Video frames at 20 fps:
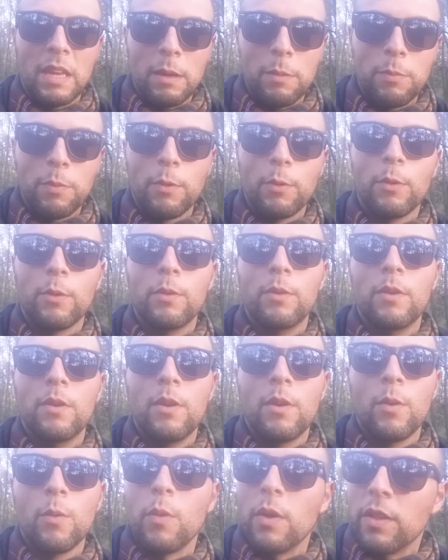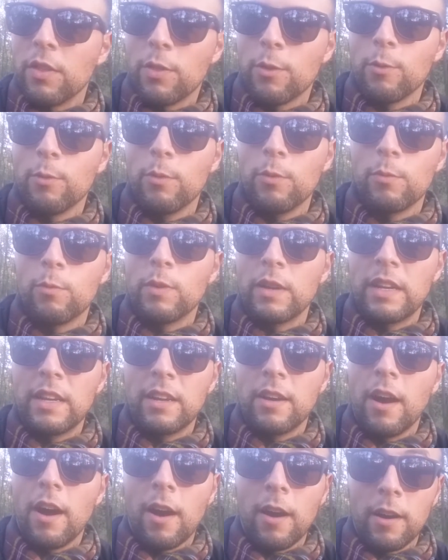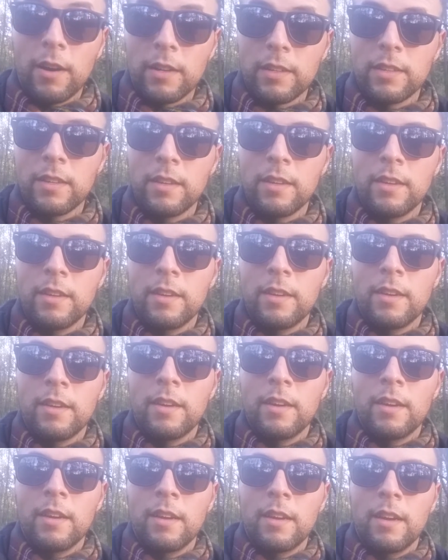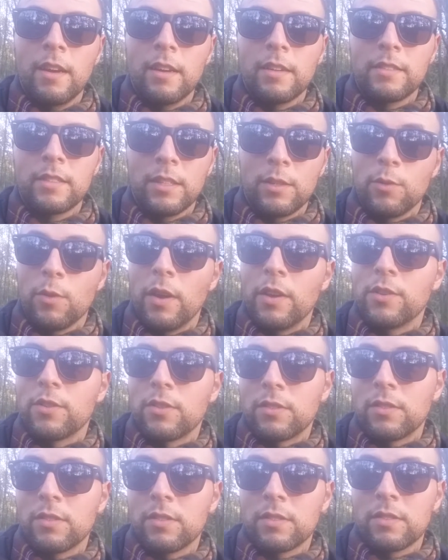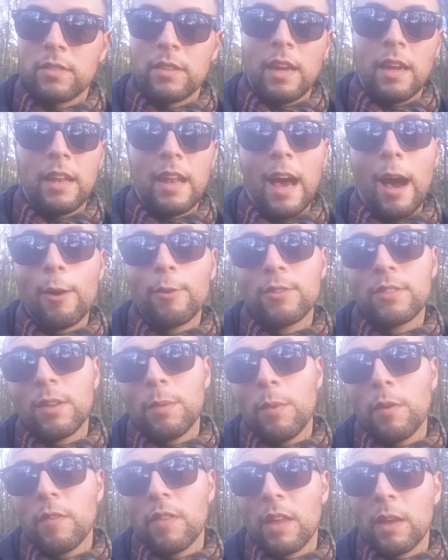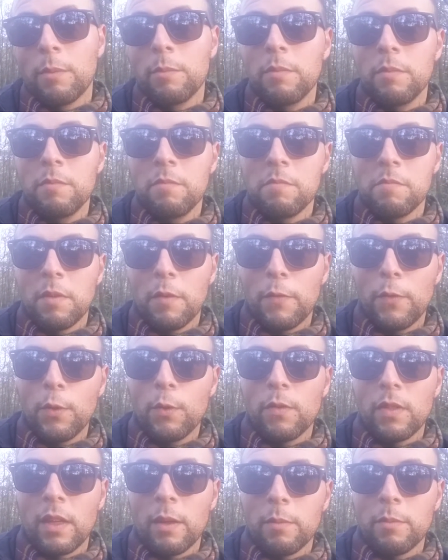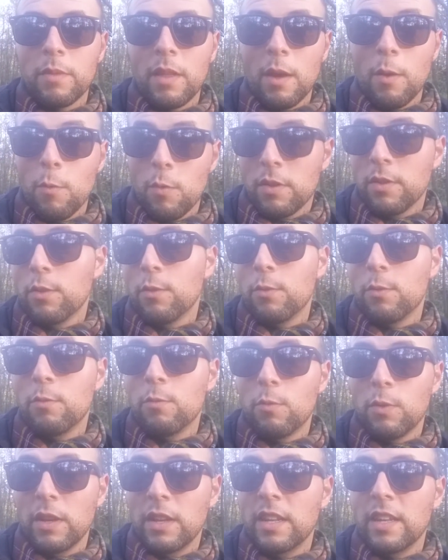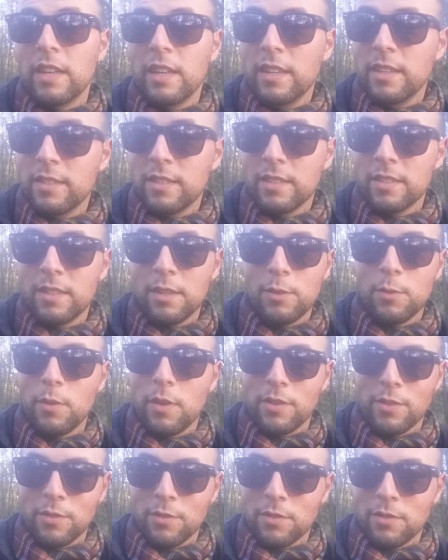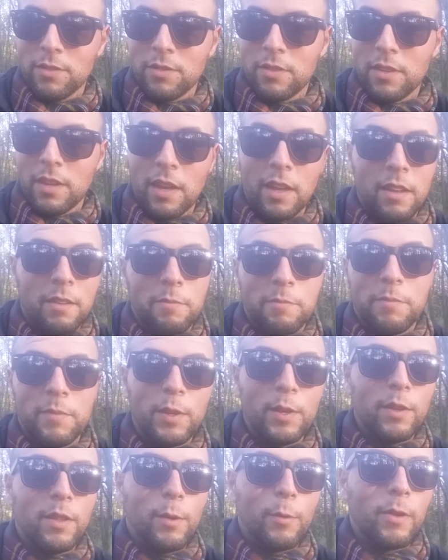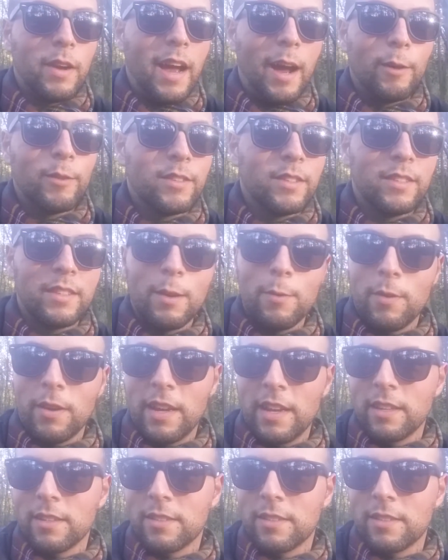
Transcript: people went through really hard situations, and how some of them, a few of them, they went through really easy situations, and you know, they were out since they were